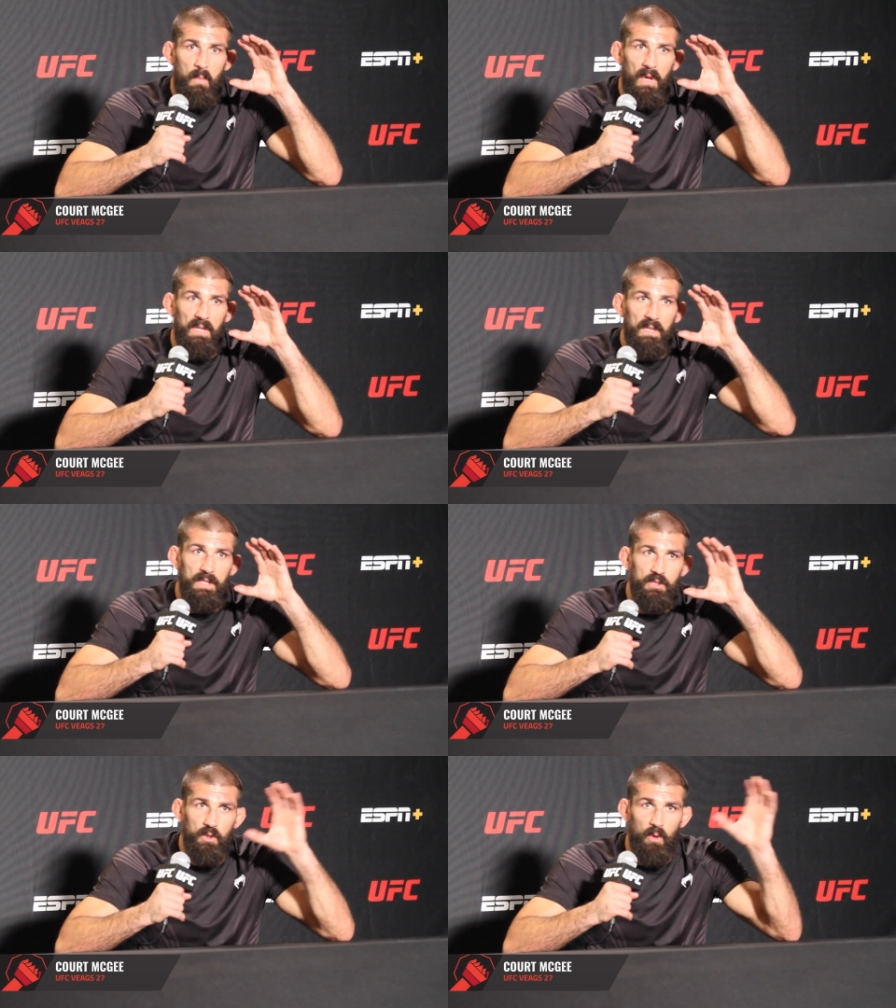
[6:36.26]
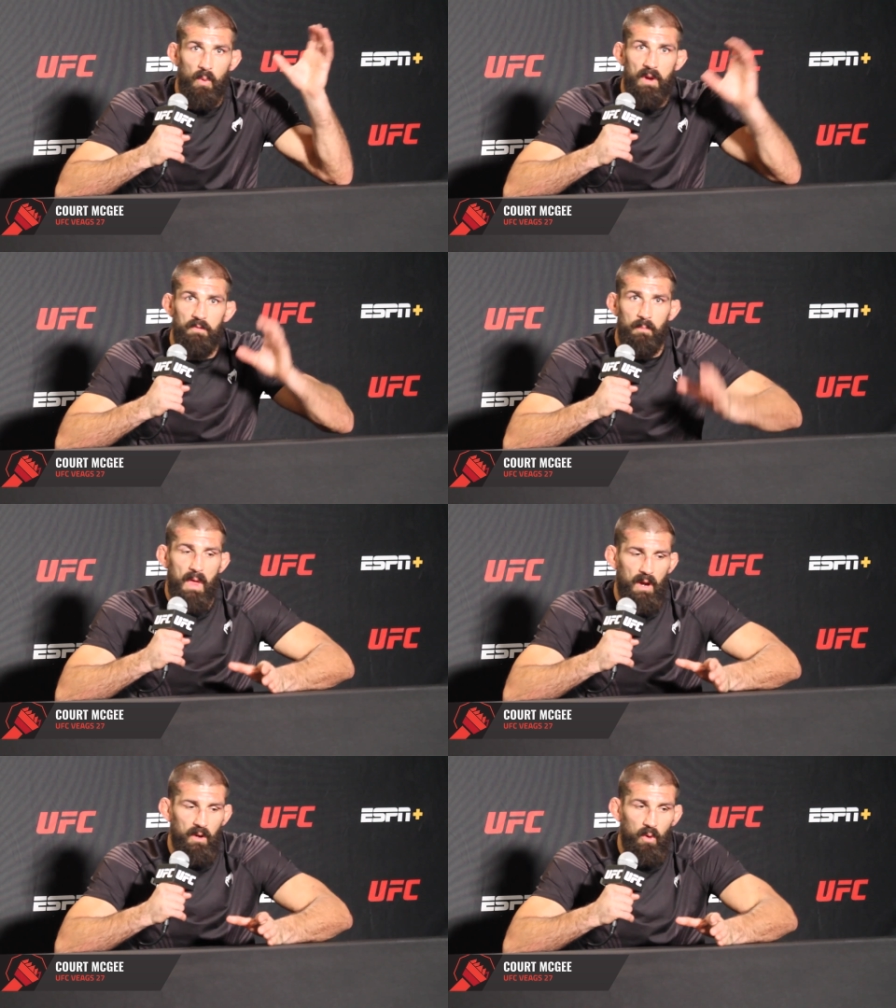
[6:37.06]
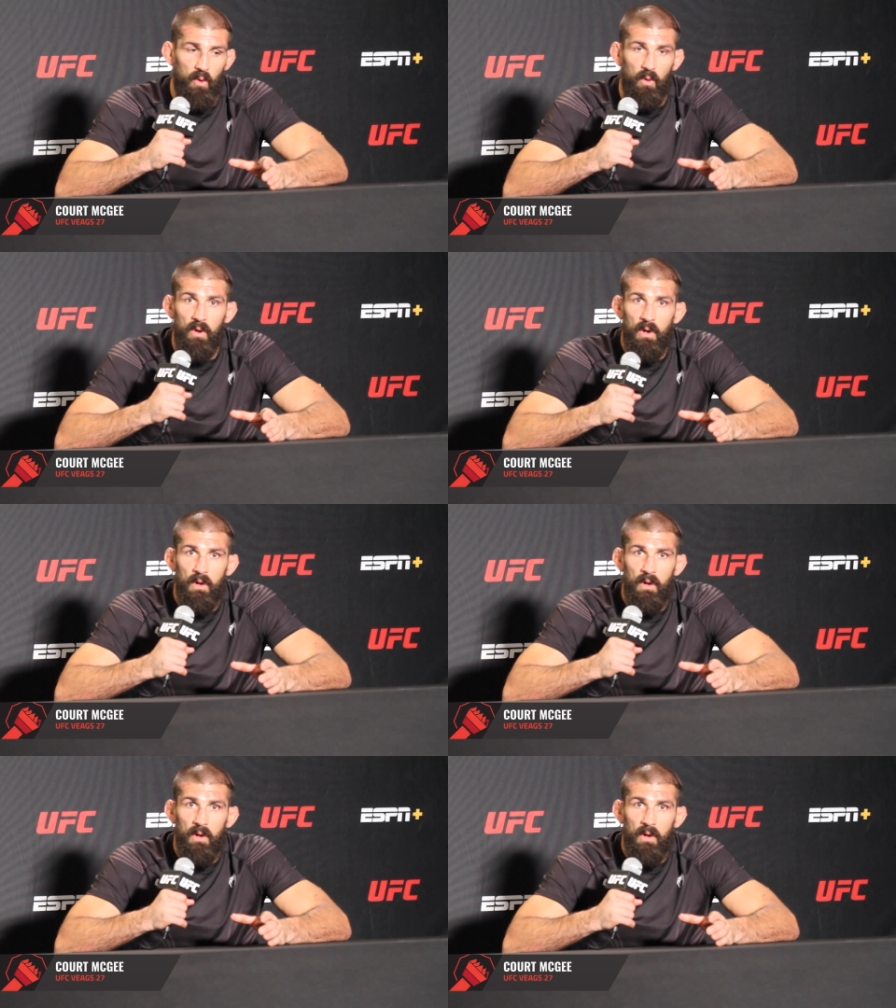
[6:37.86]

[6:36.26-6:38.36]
it leads you away from that goal